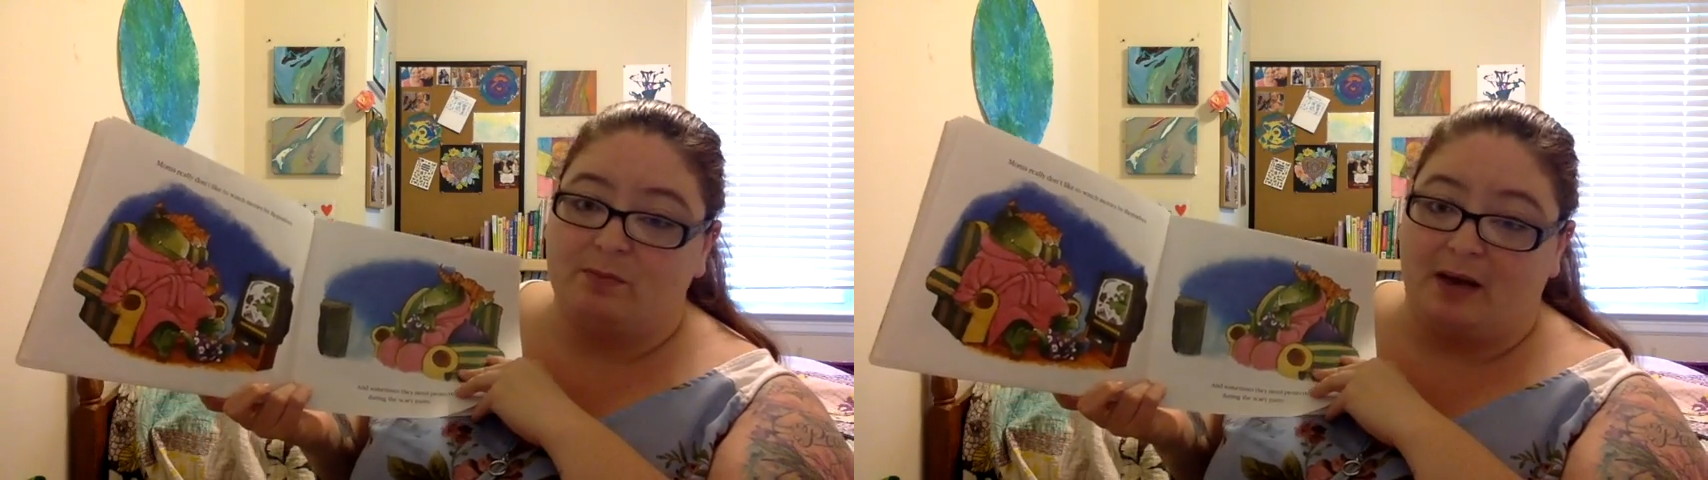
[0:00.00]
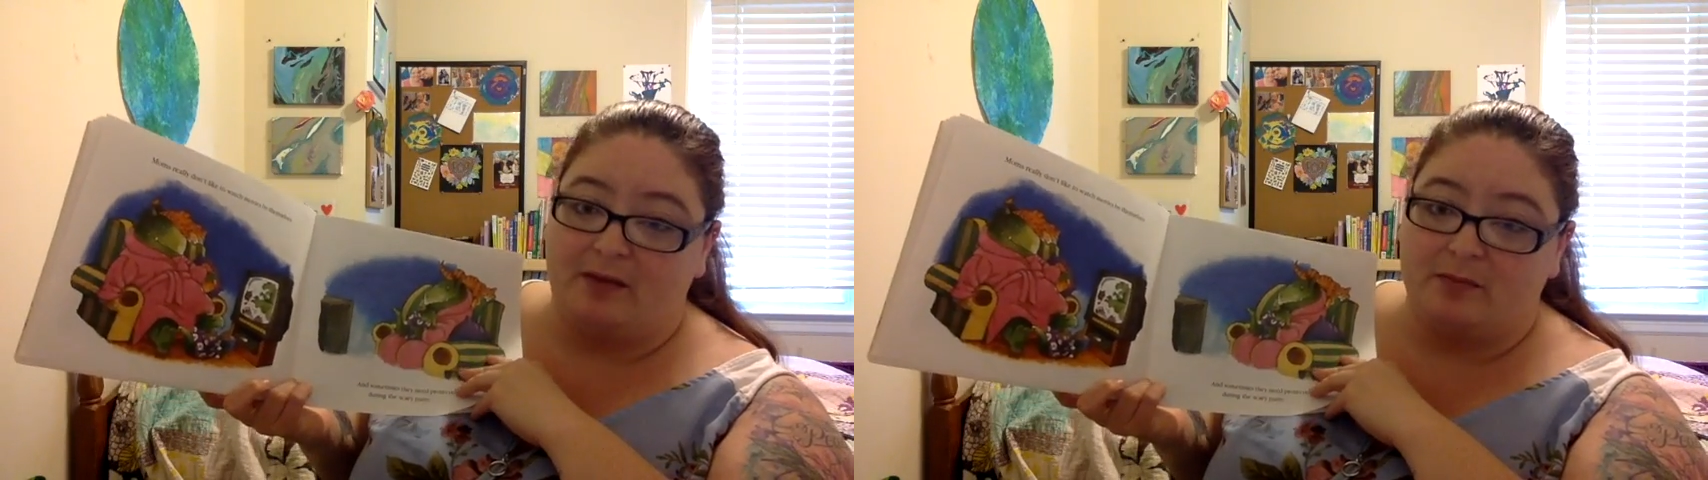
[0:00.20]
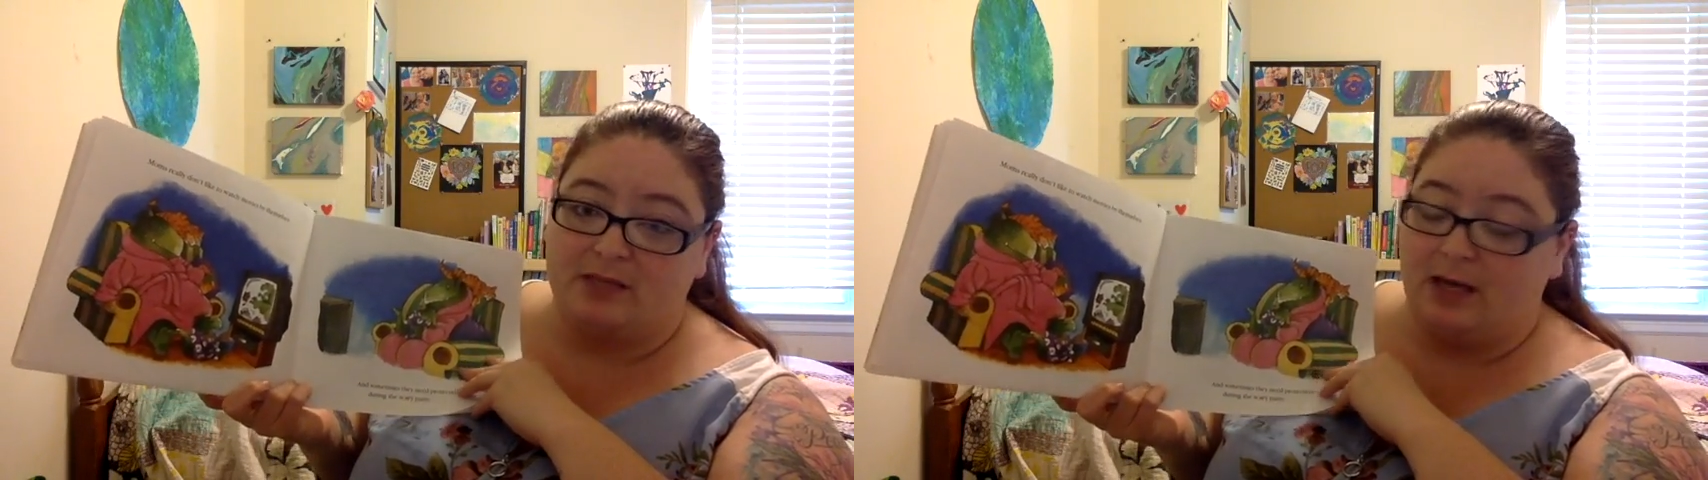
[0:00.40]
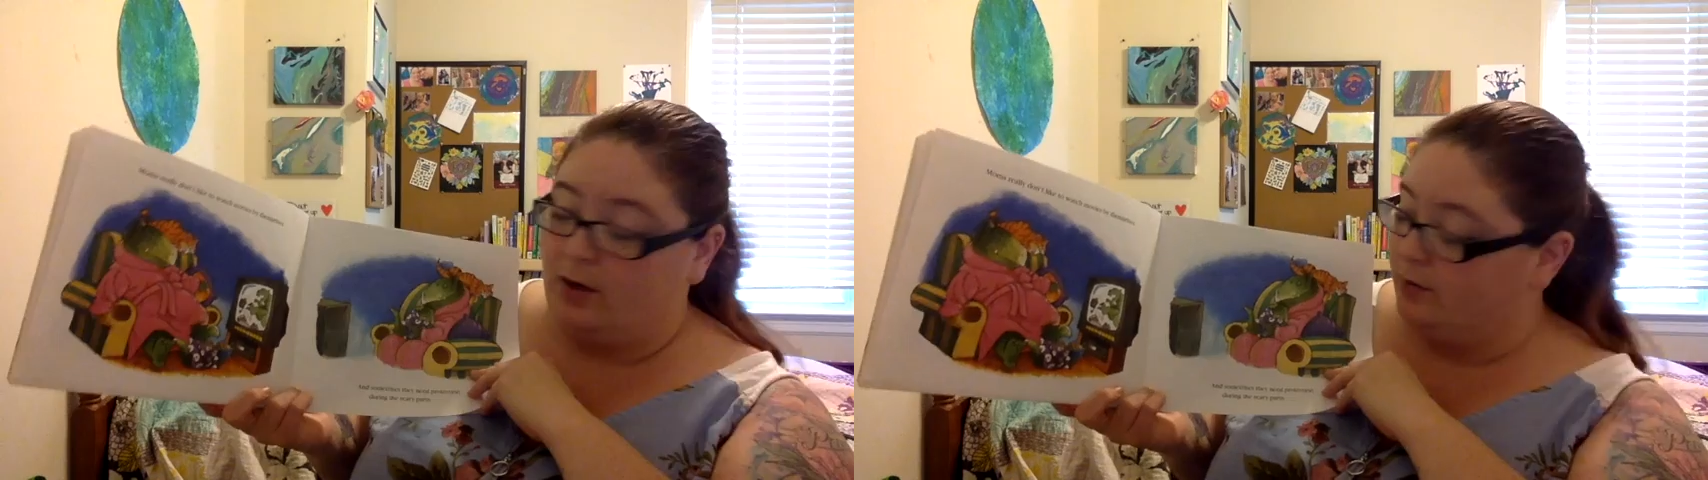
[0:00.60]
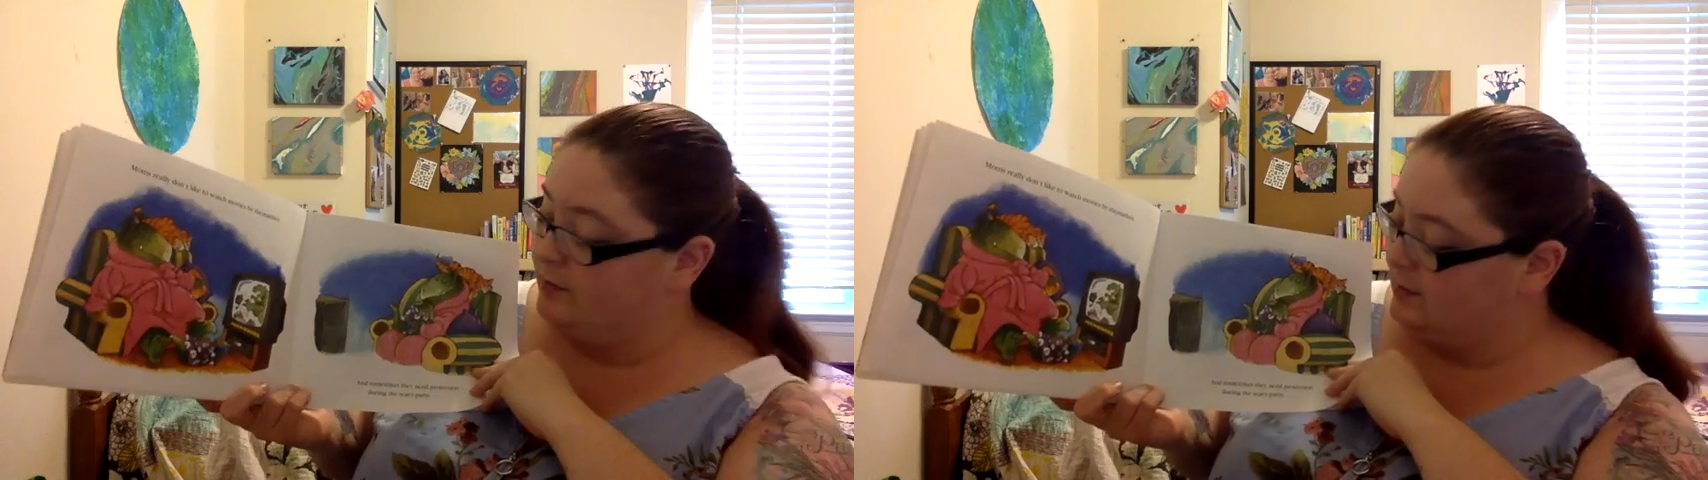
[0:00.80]
by
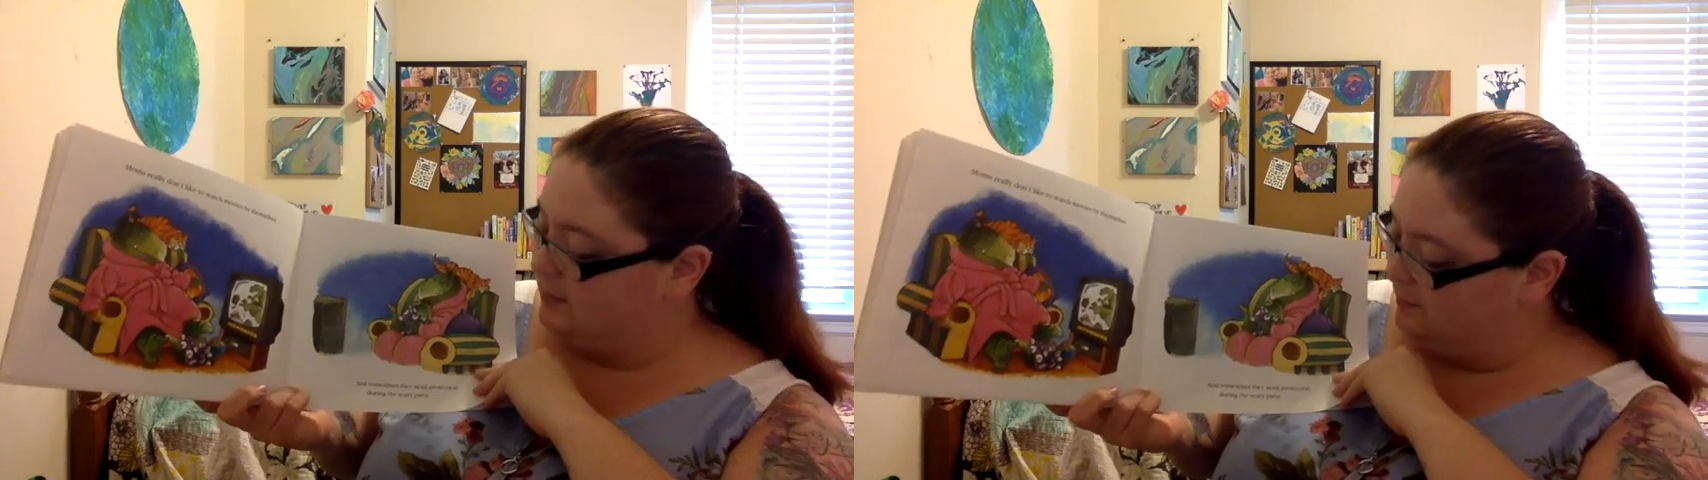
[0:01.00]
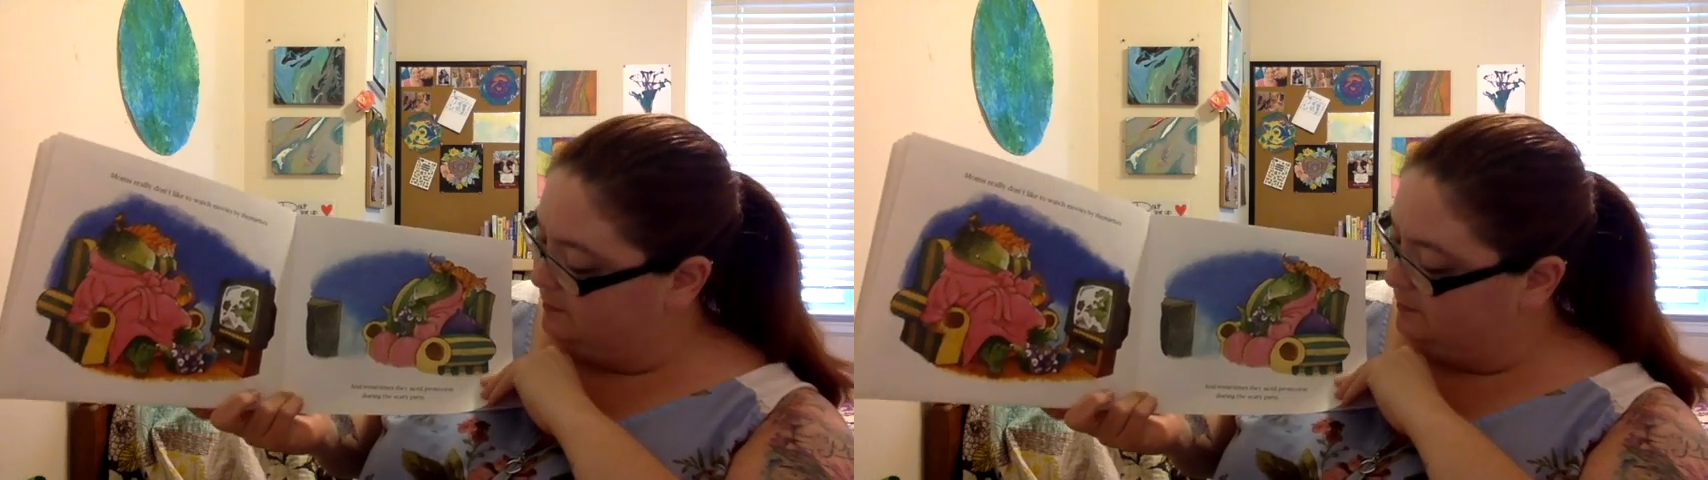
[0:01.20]
themselves.